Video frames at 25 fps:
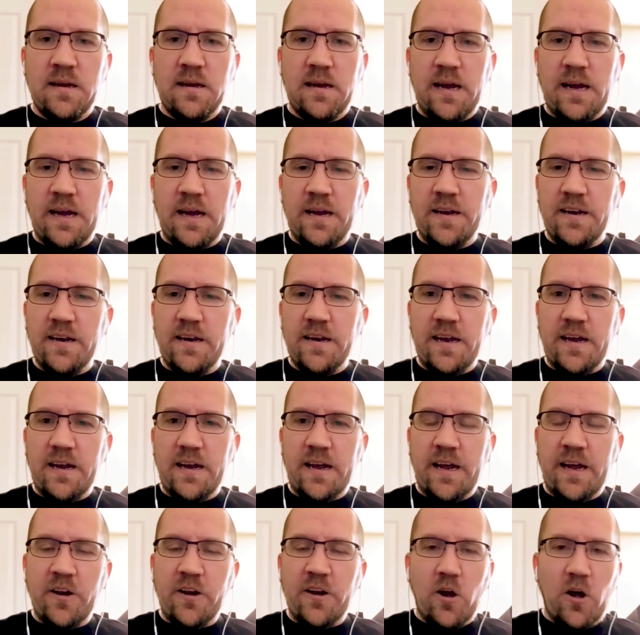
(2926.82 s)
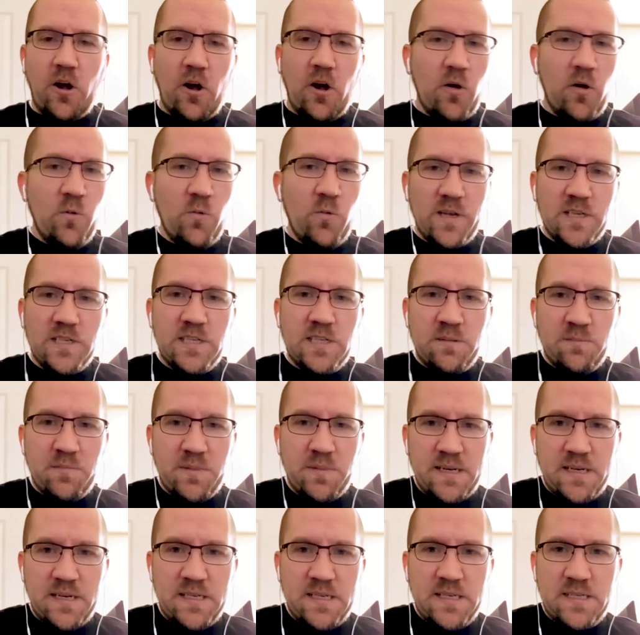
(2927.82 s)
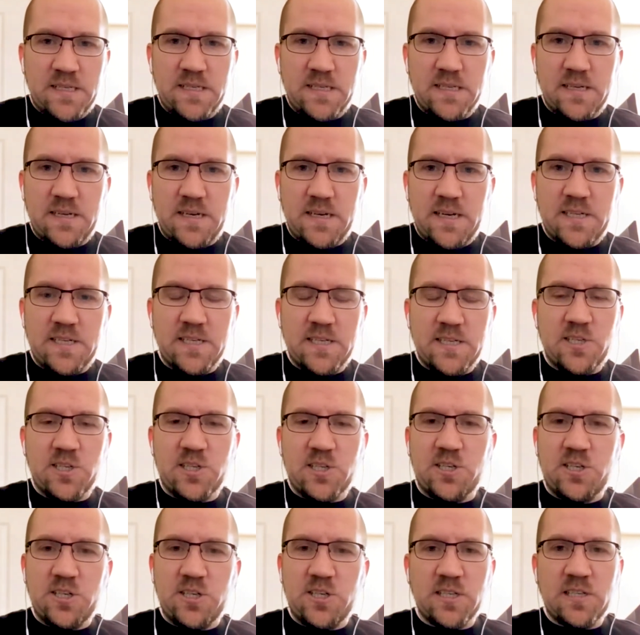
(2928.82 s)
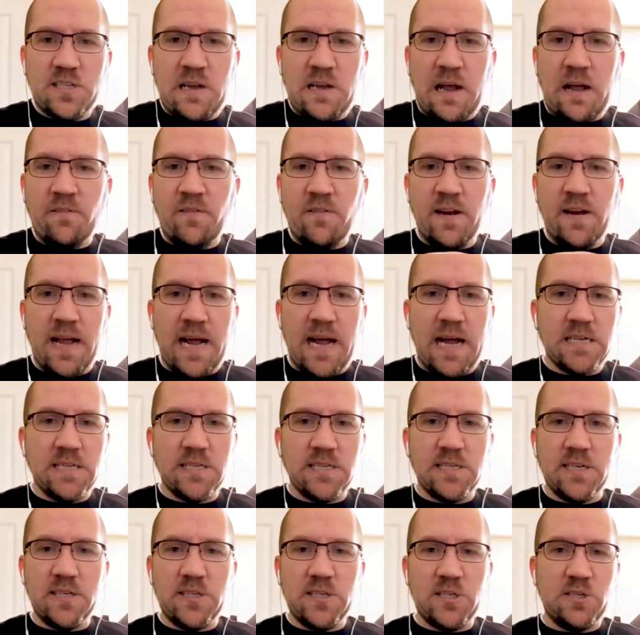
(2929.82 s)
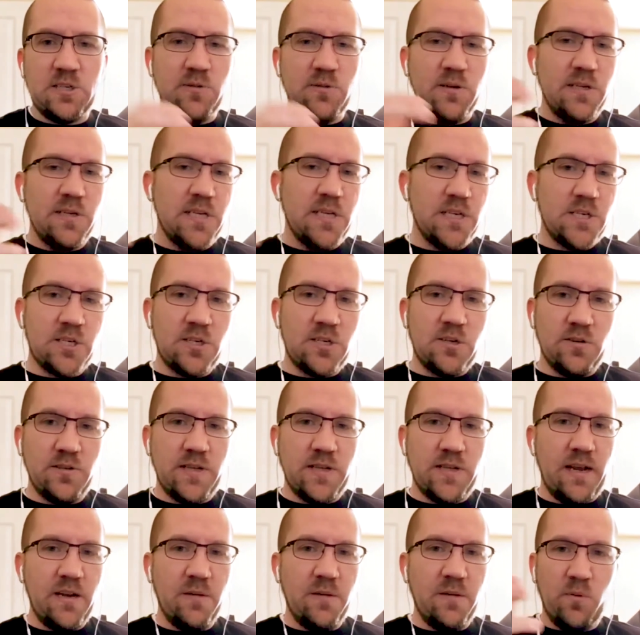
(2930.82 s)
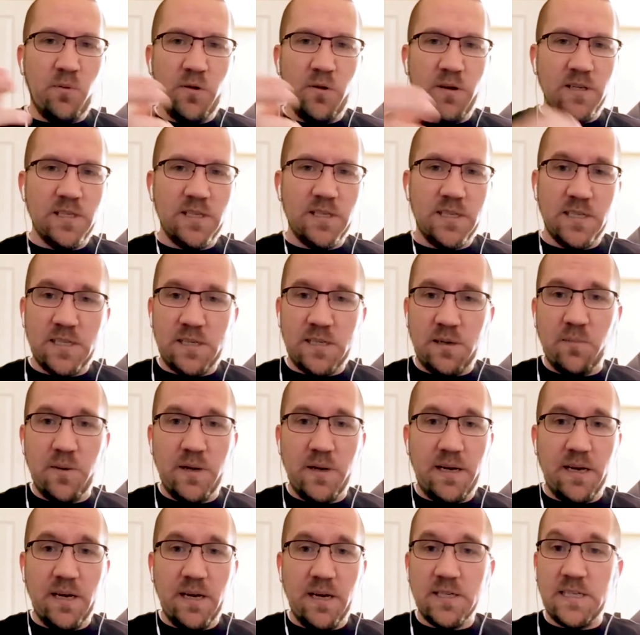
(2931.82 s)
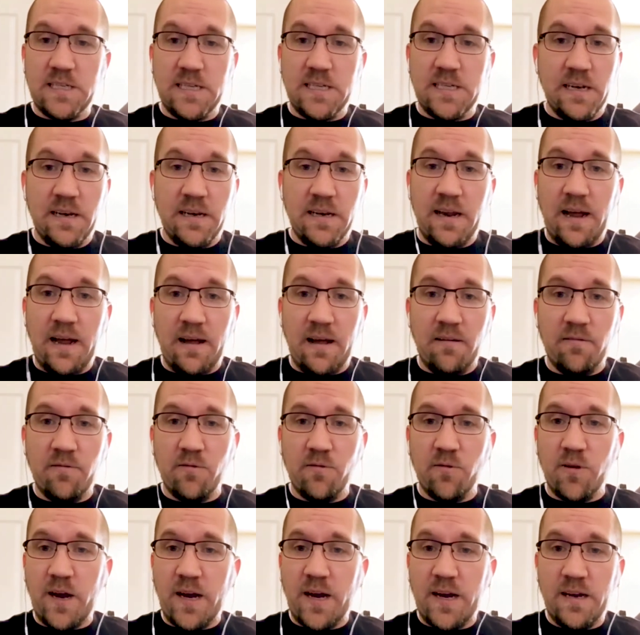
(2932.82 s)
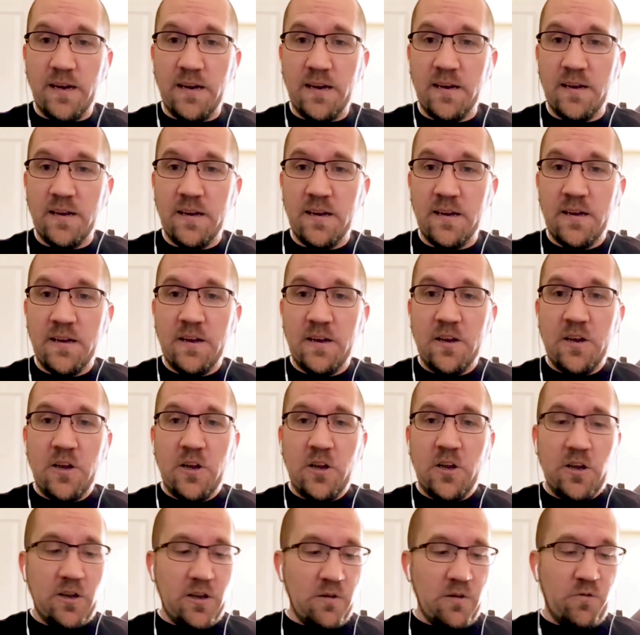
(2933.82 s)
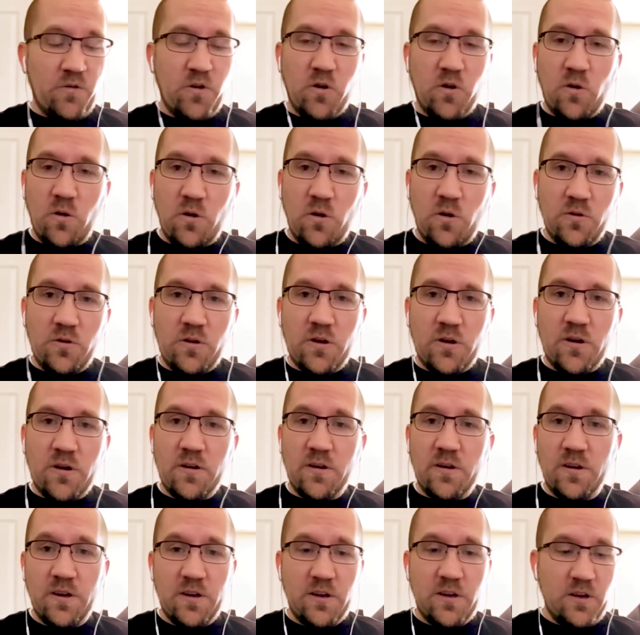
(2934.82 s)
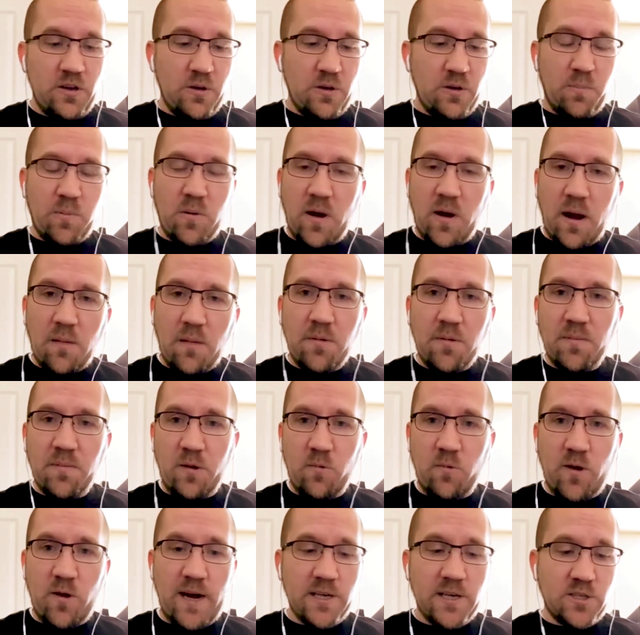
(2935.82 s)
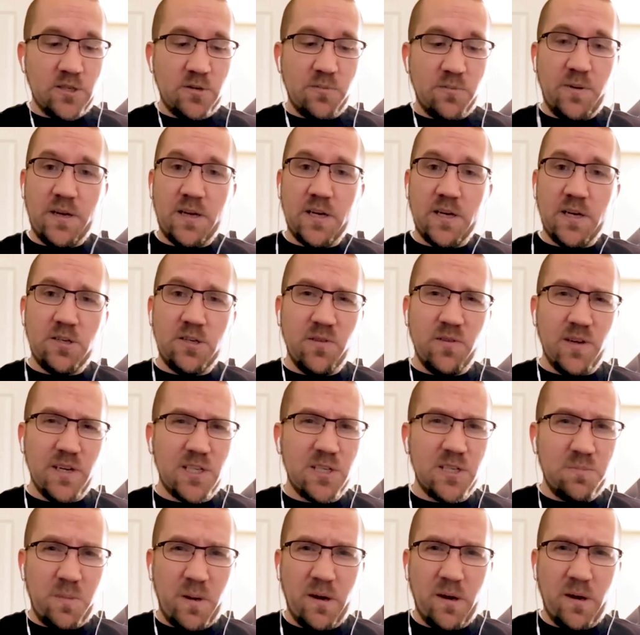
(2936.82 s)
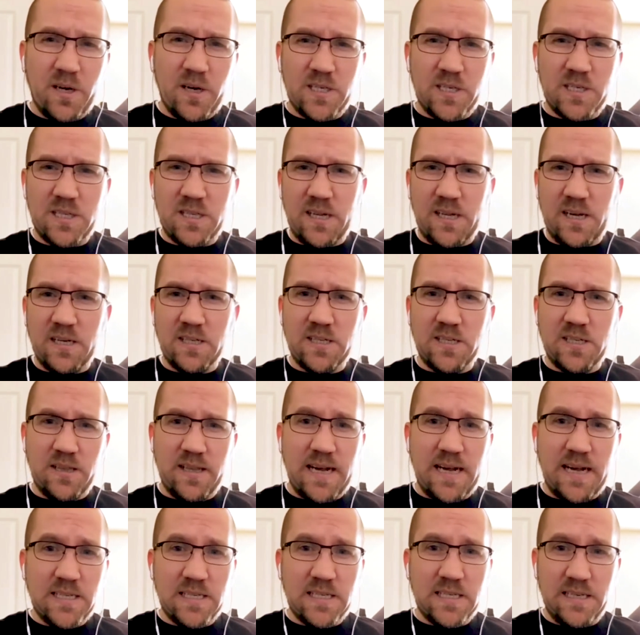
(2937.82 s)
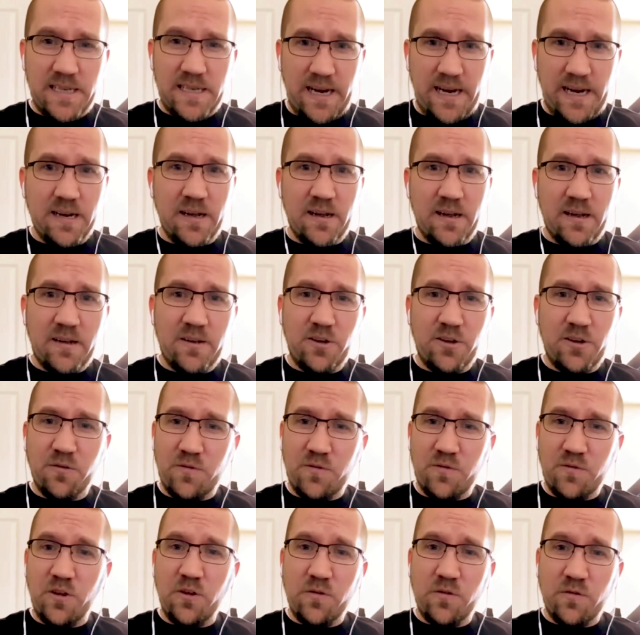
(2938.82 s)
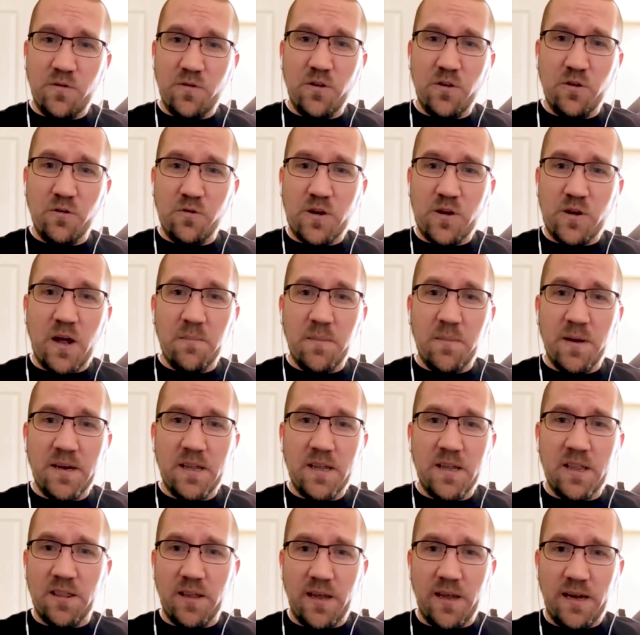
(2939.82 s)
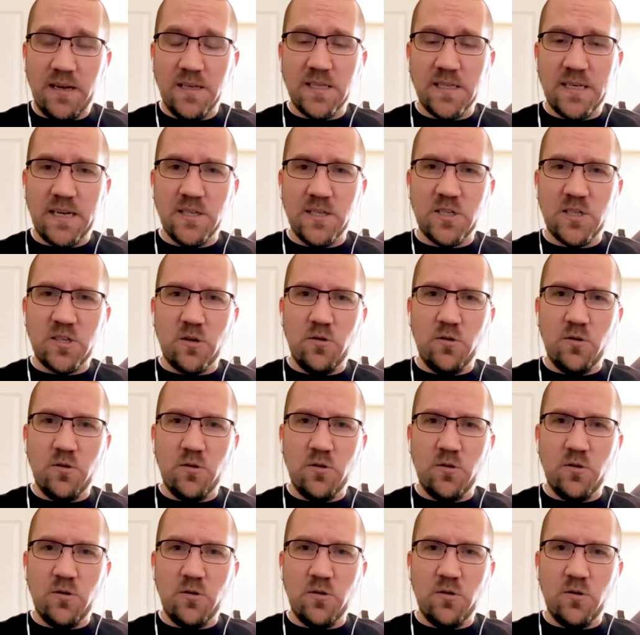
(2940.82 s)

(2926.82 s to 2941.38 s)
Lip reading: And all wisdom is it's just having access to additional data points that somebody else didn't have, right? If you're older, you're probably wiser because you've experienced things, and that's data. You've come into things, and so